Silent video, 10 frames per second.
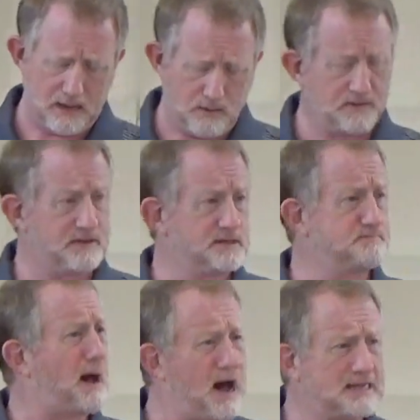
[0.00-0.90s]
with his
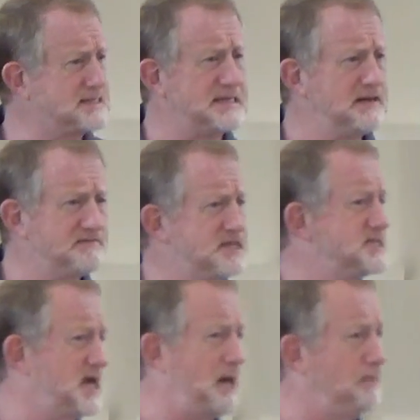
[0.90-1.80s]
posse of
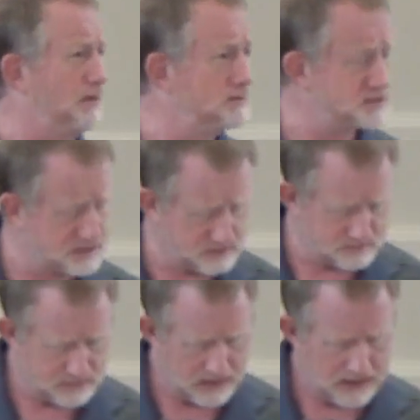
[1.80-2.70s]

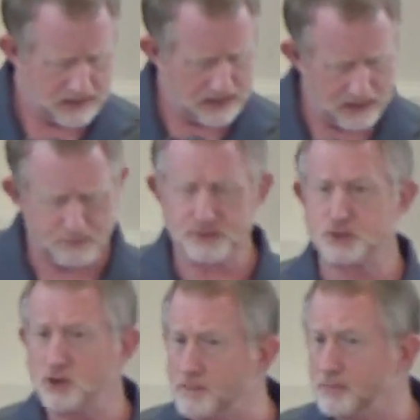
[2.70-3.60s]
disciples and
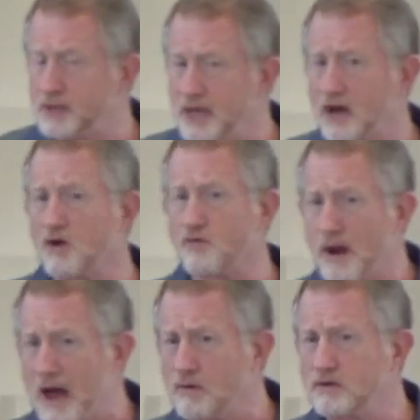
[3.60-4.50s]
presumably a
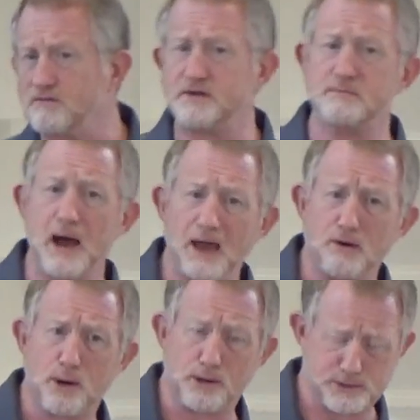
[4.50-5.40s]
crowd of
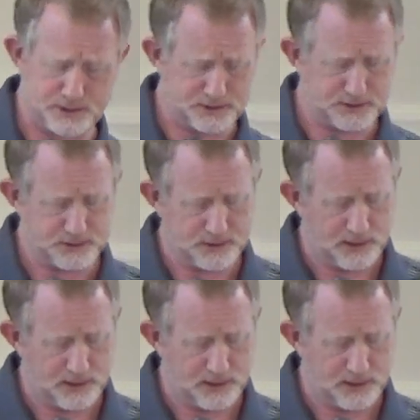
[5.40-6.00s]
admirers.